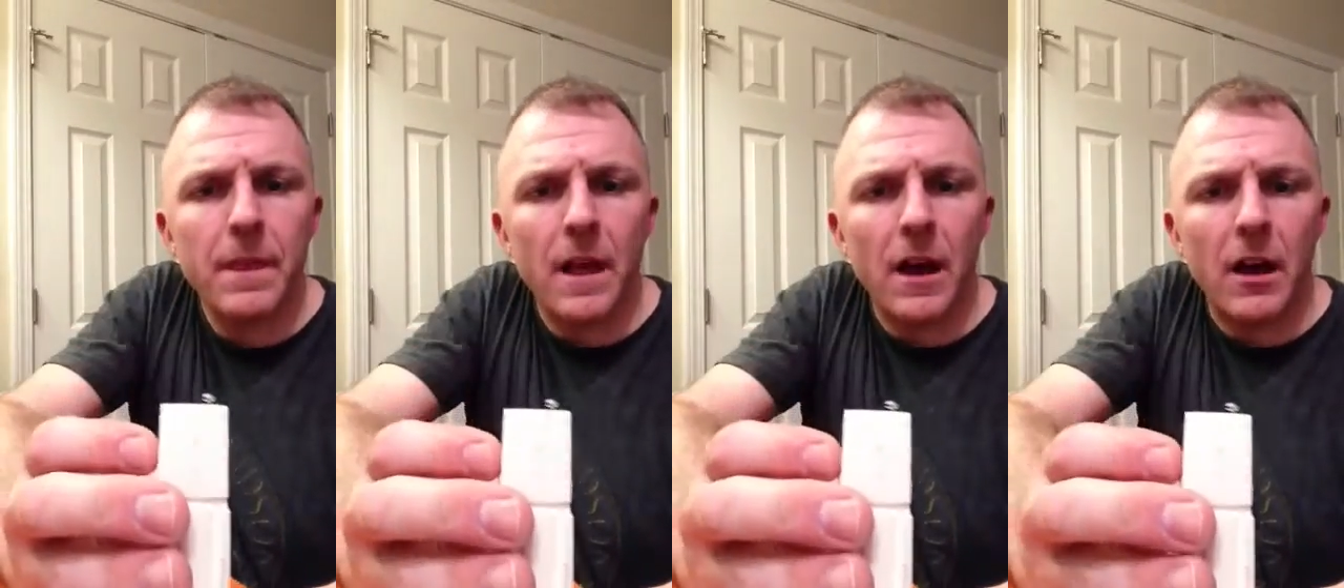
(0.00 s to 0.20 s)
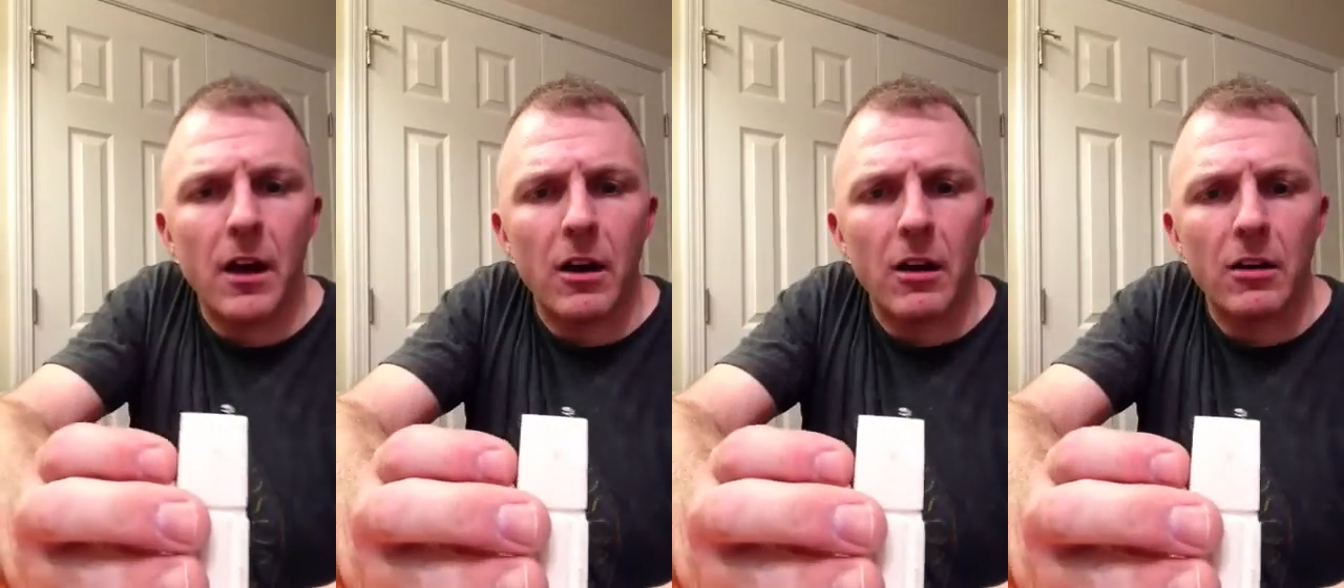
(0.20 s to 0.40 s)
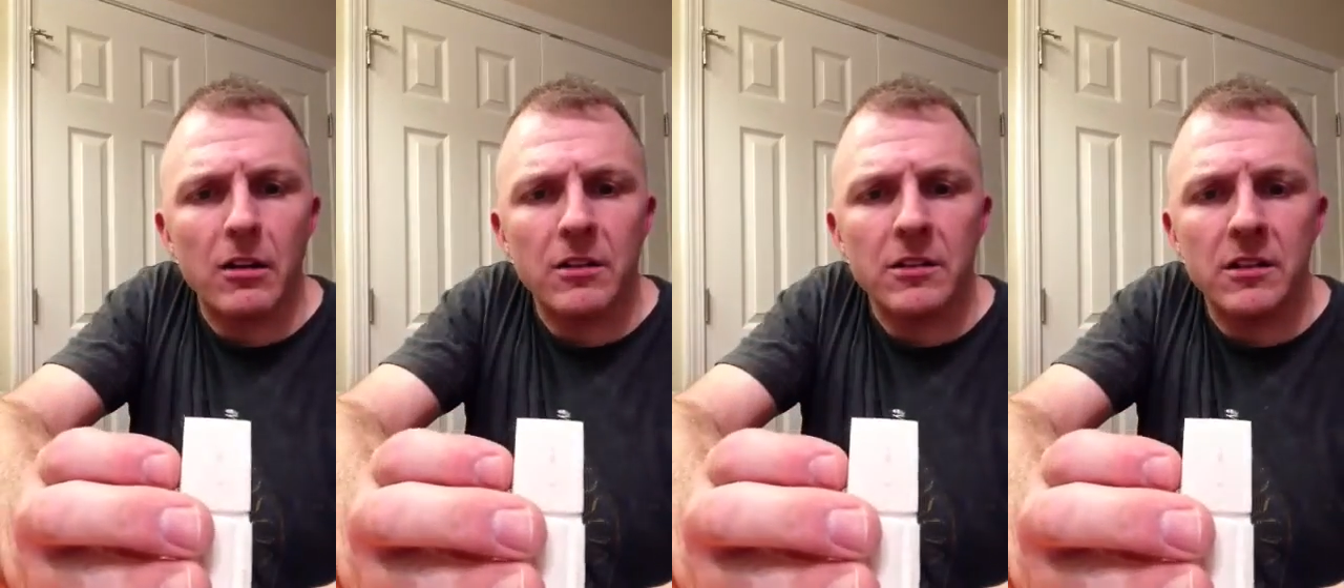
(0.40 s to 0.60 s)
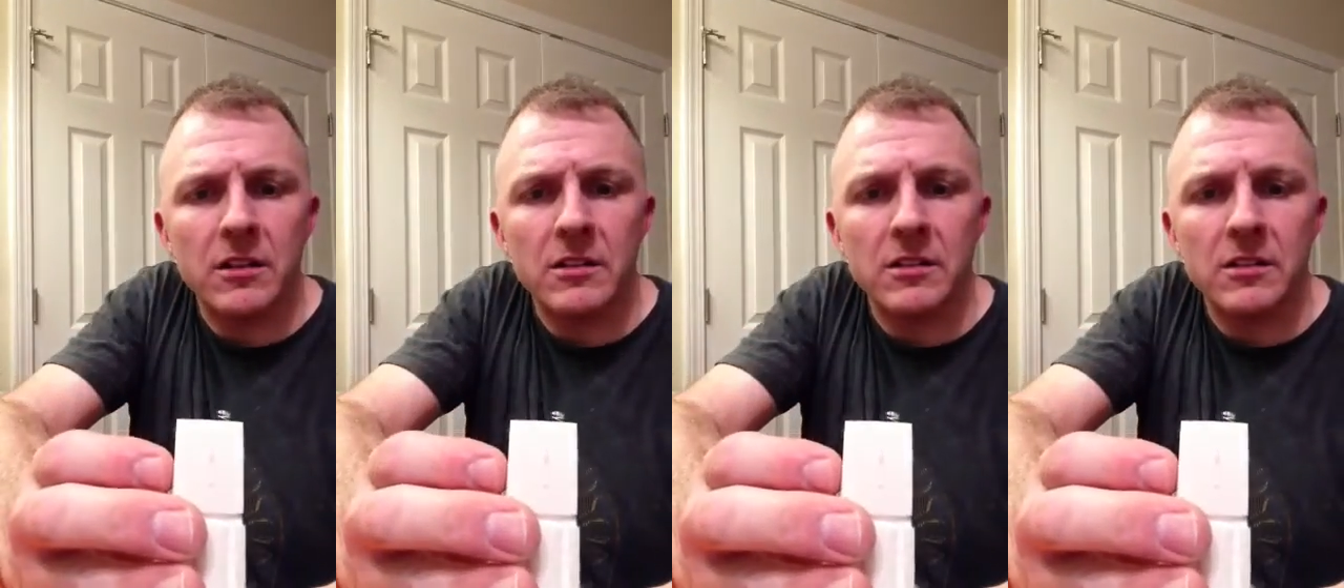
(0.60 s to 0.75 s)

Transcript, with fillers: are